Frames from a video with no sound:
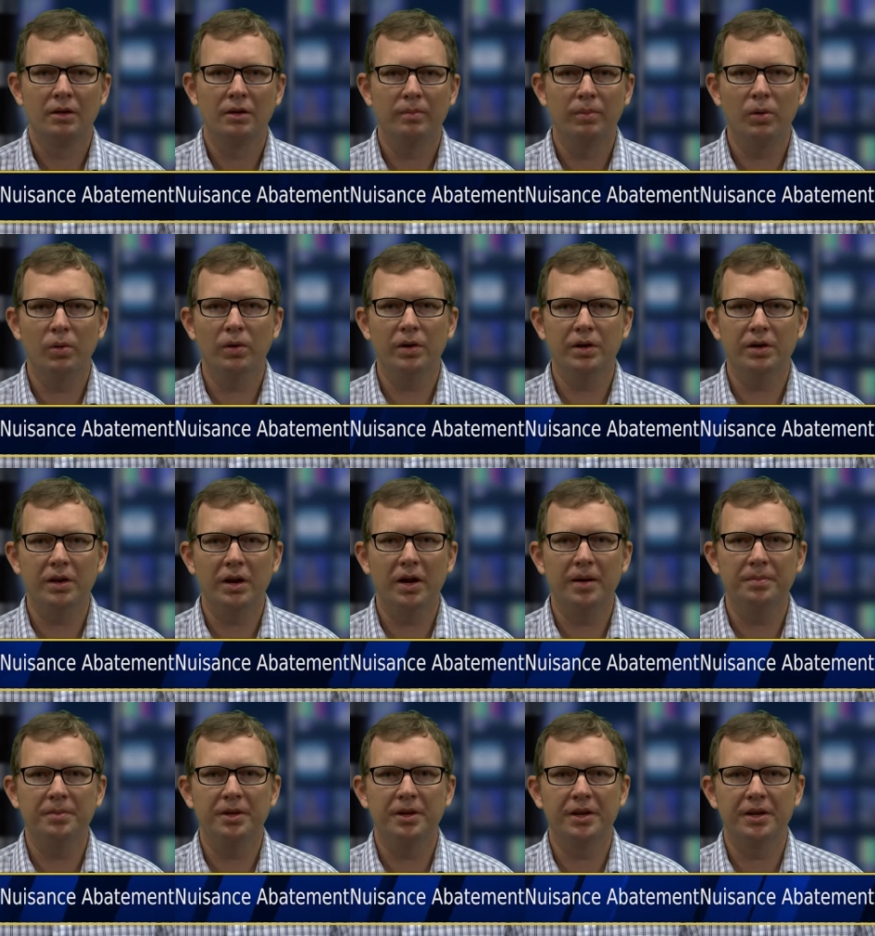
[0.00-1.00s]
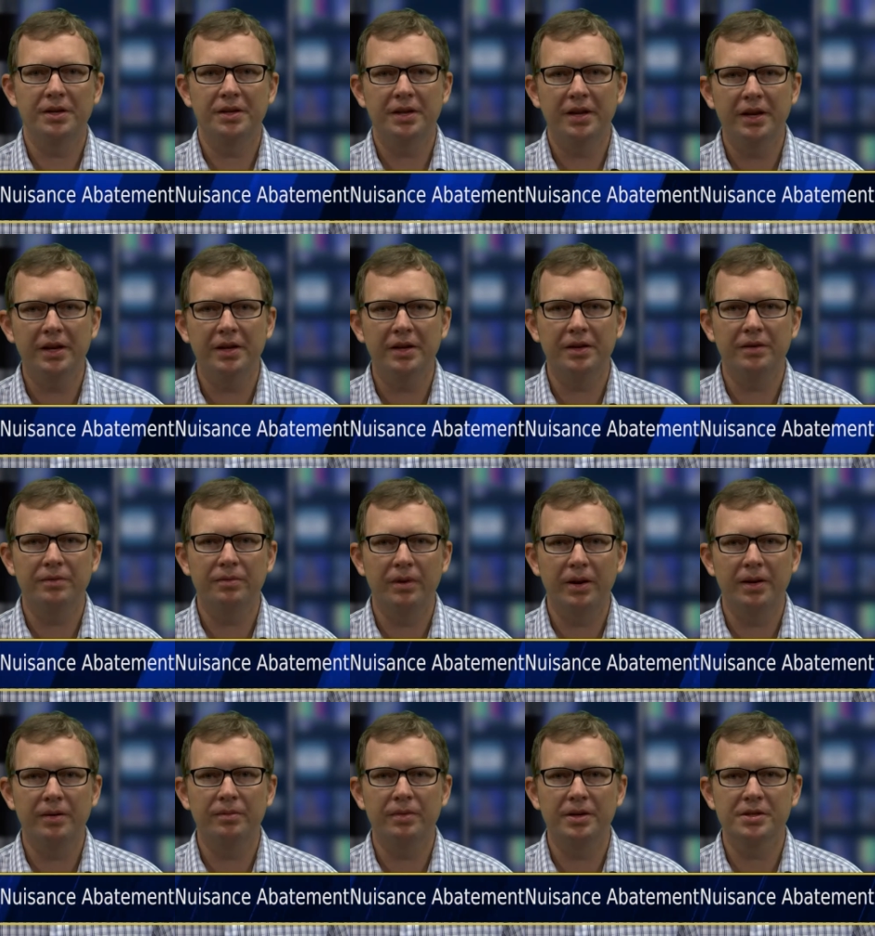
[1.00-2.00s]
The board adopted a tentative
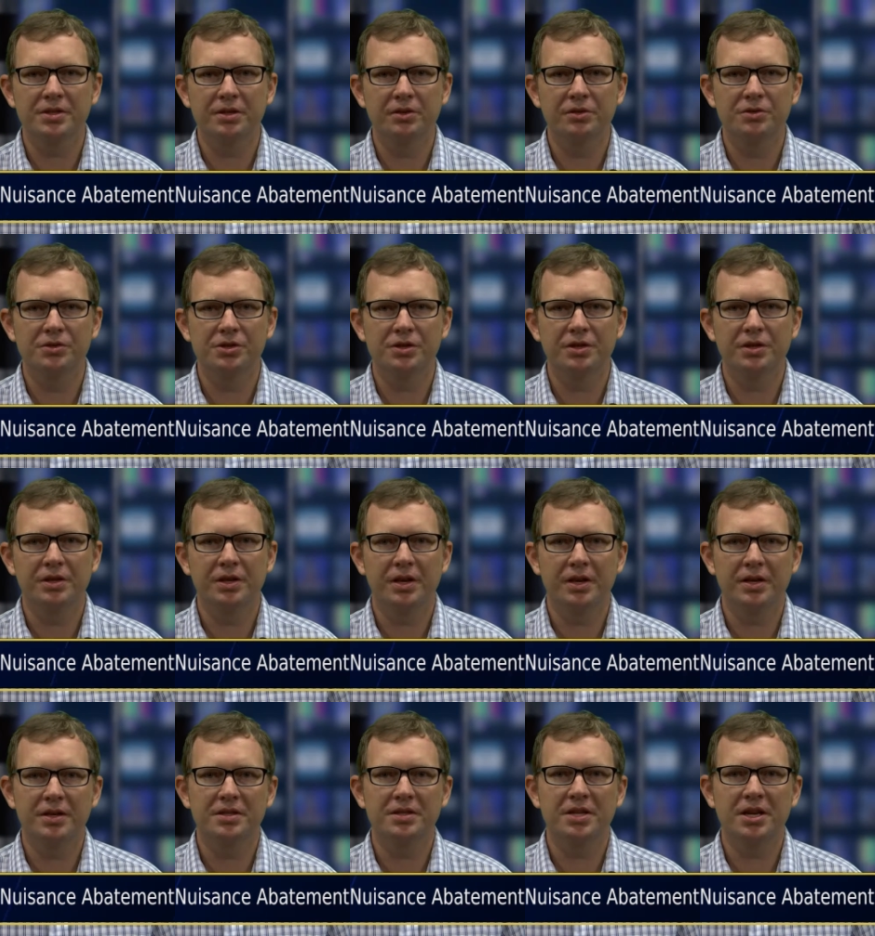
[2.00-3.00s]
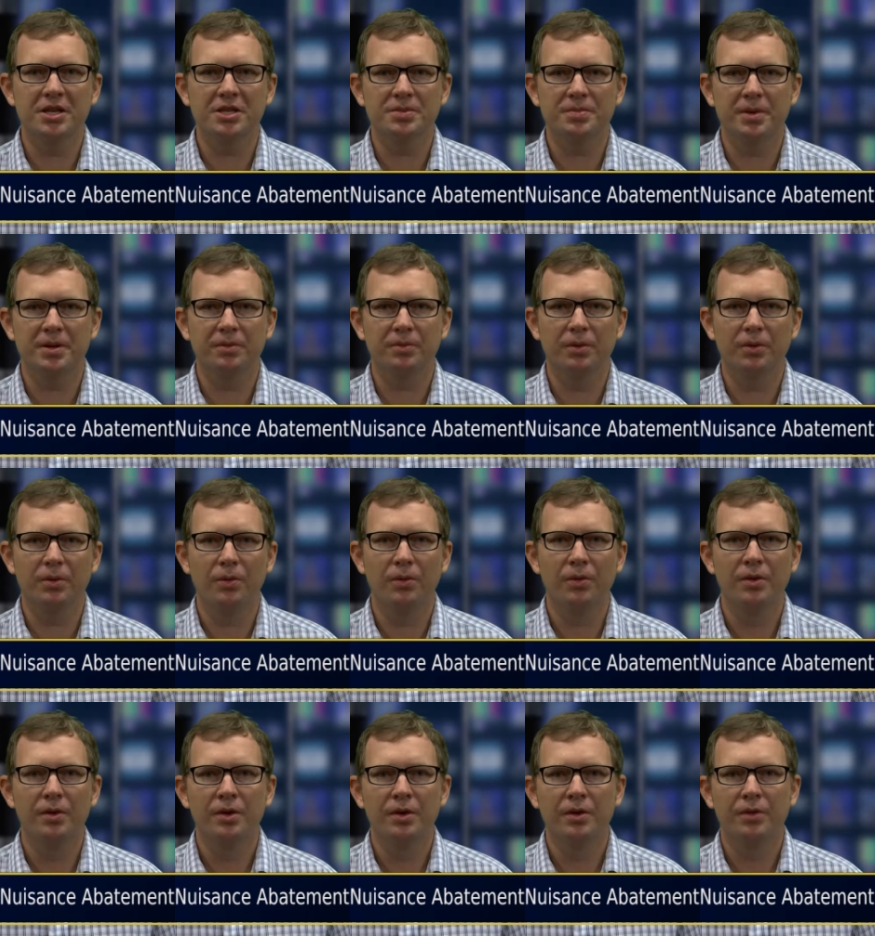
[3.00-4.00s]
rate resolution and assessment
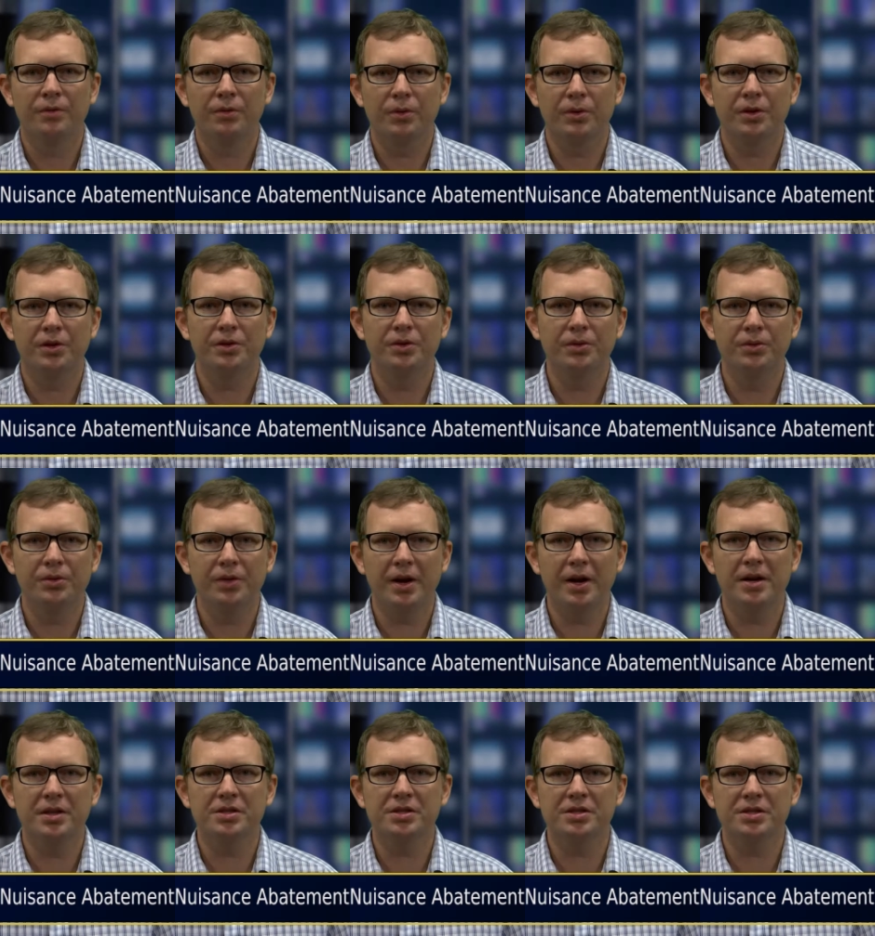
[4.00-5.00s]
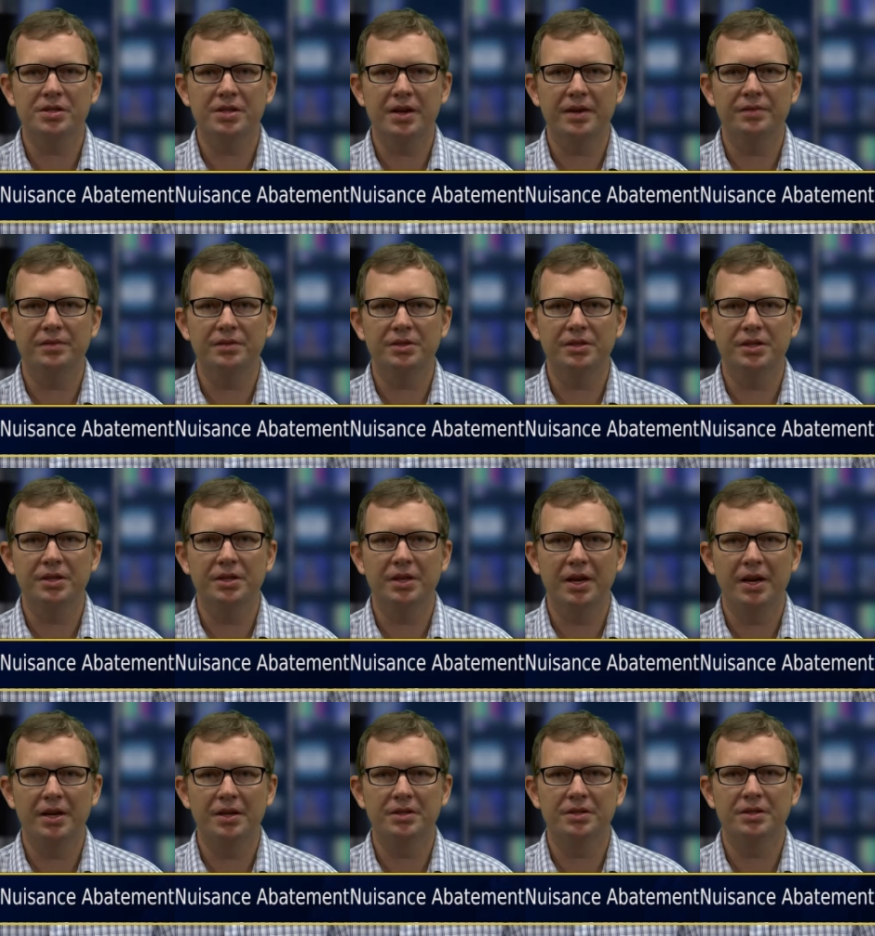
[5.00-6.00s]
roll for the
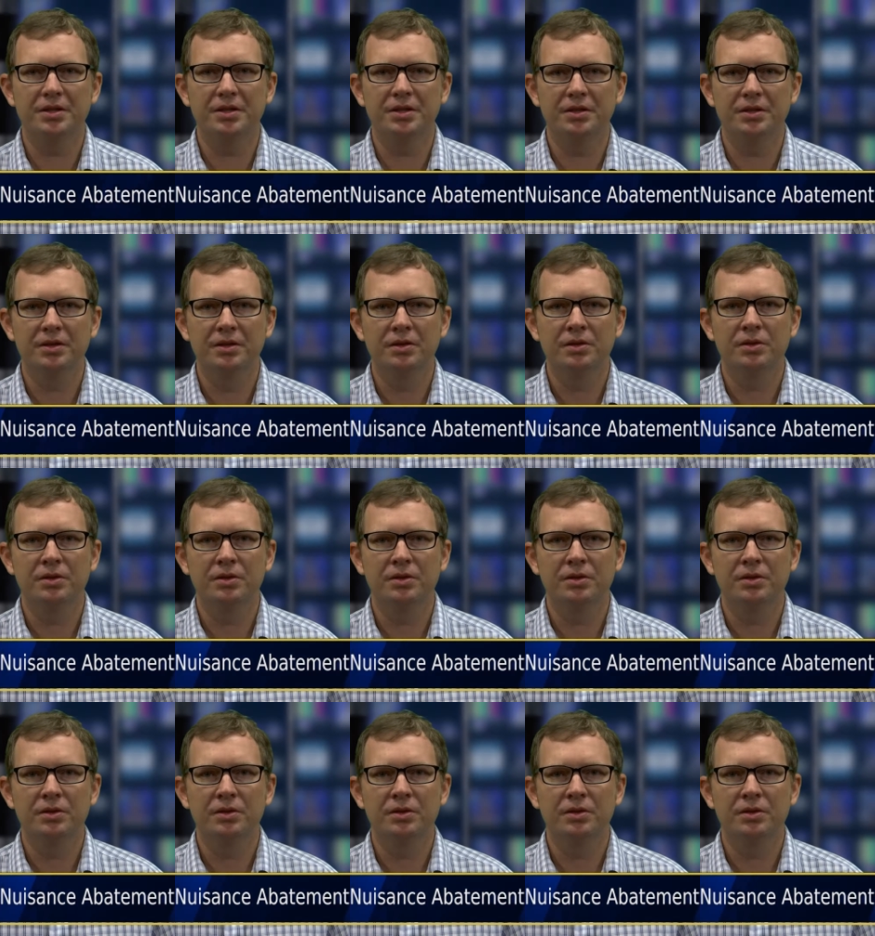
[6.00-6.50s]
2017-18